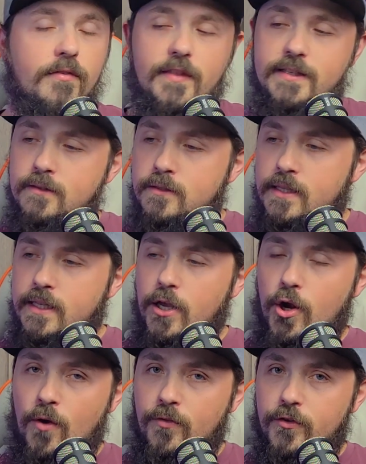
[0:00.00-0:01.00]
This is the
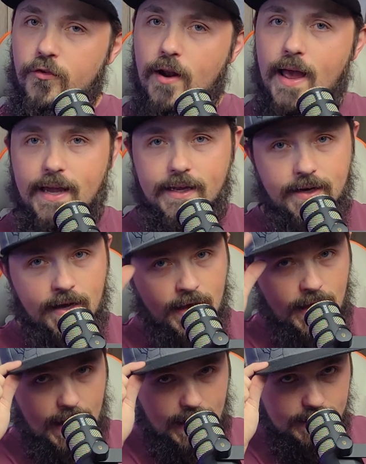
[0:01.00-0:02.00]
year of the dragon.
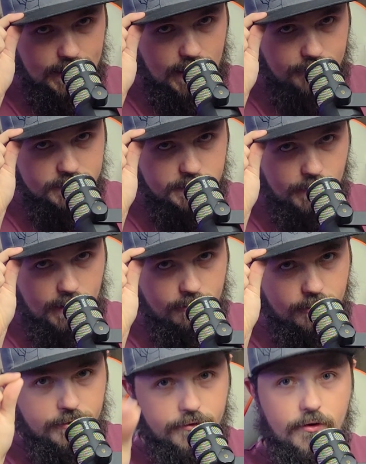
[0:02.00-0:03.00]
I love
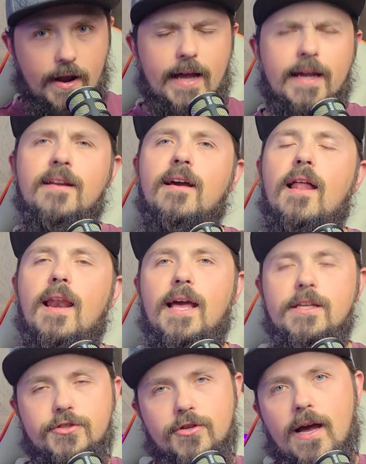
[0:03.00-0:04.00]
Spyro the Dragon.
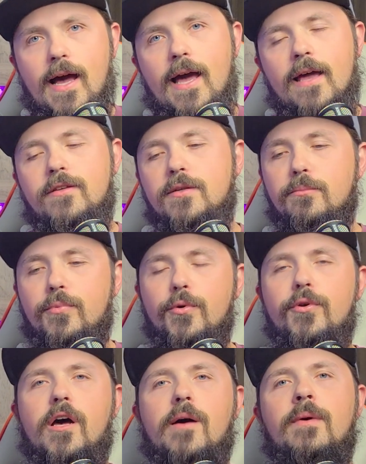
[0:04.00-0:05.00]
Let's try to
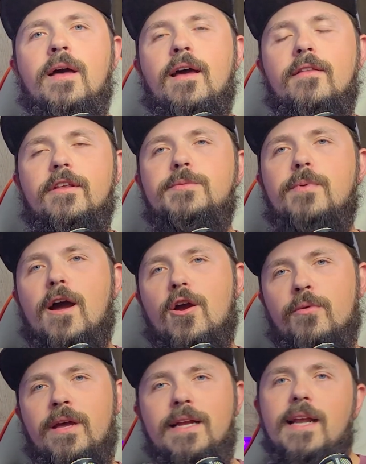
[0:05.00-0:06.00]
boot up the
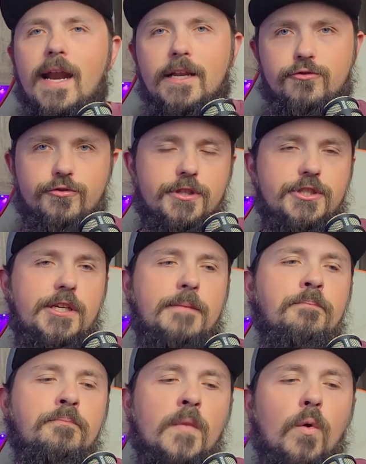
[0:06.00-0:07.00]
Spyro Reignited trilogy,
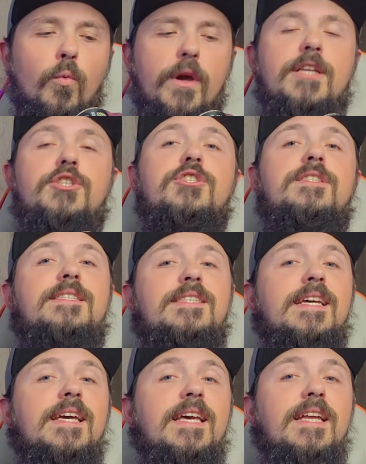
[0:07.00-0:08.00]
which
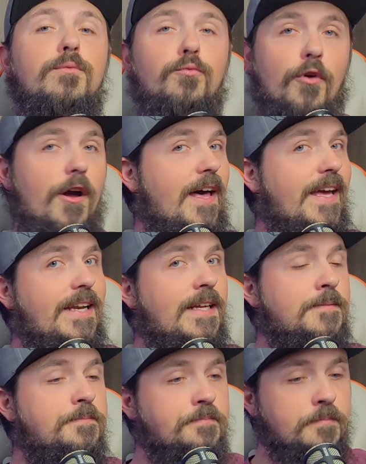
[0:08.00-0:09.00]
did run,
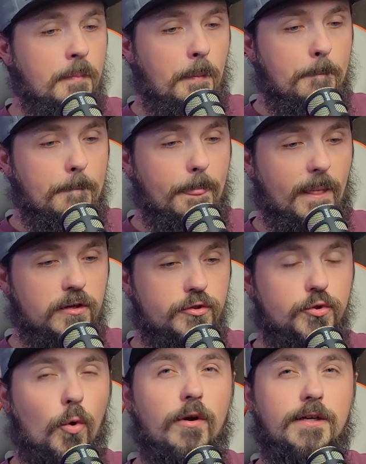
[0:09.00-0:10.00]

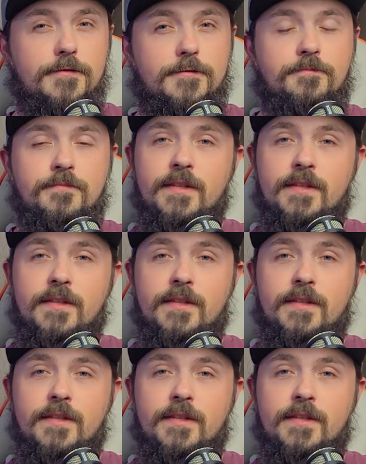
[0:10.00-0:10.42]
sort of.